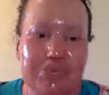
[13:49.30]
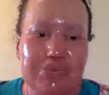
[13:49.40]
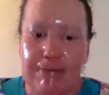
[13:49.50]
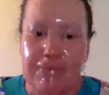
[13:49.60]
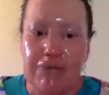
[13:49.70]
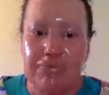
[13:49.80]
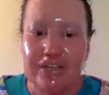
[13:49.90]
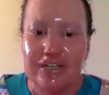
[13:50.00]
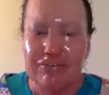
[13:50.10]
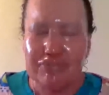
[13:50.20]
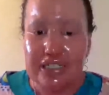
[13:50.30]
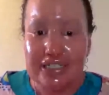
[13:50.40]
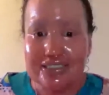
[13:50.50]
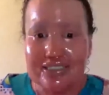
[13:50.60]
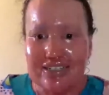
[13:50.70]
I'm really, really
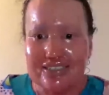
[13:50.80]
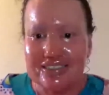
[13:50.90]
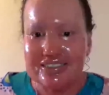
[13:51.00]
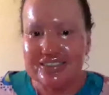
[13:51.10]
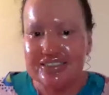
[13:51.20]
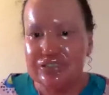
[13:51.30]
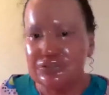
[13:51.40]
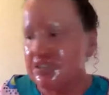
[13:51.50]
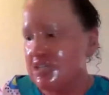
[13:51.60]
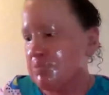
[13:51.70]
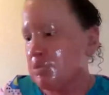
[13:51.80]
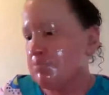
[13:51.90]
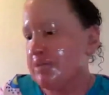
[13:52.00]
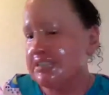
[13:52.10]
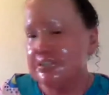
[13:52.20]
excited to listen to the audiobook, but
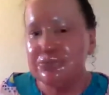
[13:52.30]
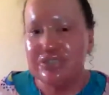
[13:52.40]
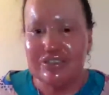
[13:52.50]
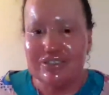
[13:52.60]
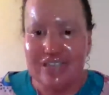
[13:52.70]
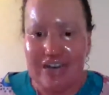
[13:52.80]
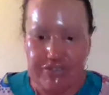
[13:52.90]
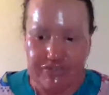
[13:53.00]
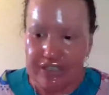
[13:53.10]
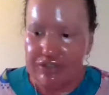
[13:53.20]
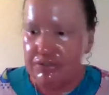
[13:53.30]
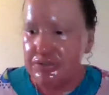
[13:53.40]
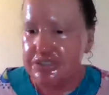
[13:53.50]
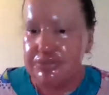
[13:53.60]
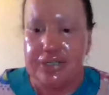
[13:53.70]
I do want to have a flip through as
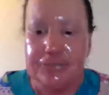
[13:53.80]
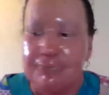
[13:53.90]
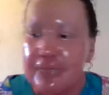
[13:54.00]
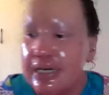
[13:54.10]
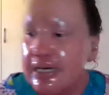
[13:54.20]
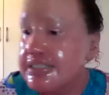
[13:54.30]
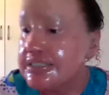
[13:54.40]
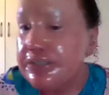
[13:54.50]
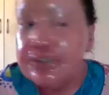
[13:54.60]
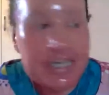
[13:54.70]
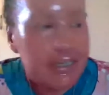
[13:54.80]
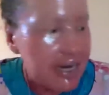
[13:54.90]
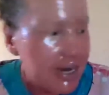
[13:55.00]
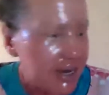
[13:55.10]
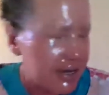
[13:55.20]
well. So there
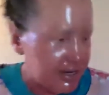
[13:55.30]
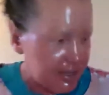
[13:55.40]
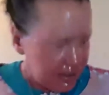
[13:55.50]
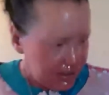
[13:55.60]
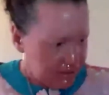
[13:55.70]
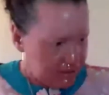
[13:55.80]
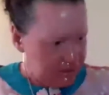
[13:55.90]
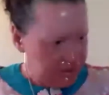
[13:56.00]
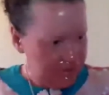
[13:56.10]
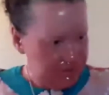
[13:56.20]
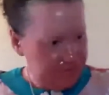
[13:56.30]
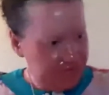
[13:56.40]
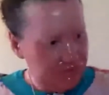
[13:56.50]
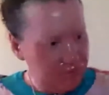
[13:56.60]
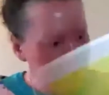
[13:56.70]
are
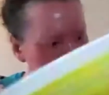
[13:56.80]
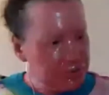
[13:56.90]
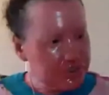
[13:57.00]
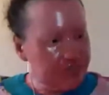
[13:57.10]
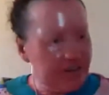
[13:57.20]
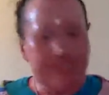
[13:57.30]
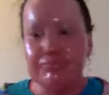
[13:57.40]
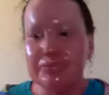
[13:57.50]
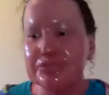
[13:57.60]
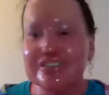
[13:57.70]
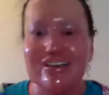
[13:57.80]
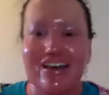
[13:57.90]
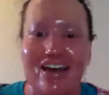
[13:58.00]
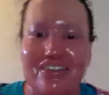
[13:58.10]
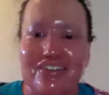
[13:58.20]
five books
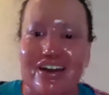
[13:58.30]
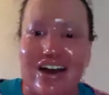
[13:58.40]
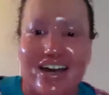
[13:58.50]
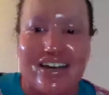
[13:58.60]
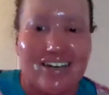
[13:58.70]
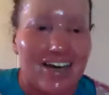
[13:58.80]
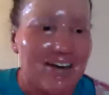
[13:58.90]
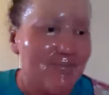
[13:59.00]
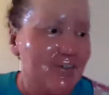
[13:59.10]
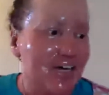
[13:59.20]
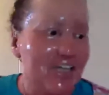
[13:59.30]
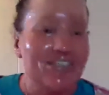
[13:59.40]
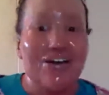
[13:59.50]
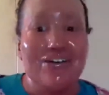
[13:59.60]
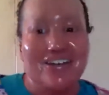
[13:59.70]
that I
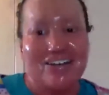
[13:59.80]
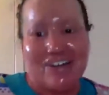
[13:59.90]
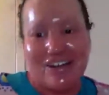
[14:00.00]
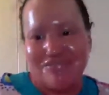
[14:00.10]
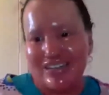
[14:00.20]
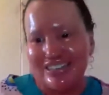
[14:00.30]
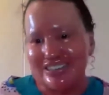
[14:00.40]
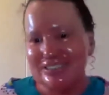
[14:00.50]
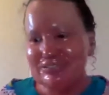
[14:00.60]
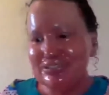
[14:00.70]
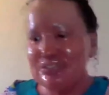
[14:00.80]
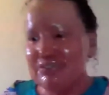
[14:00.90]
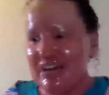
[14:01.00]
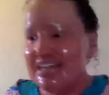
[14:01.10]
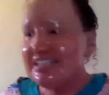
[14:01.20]
totally recommend you
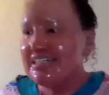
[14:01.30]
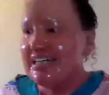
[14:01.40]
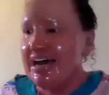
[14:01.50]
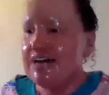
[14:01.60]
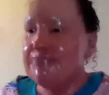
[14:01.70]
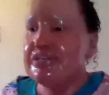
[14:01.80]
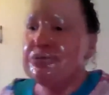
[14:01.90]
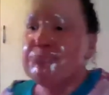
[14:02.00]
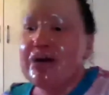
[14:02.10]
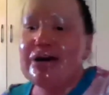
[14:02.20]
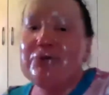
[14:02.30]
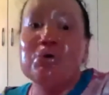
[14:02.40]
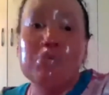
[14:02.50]
read, that you buy, or buy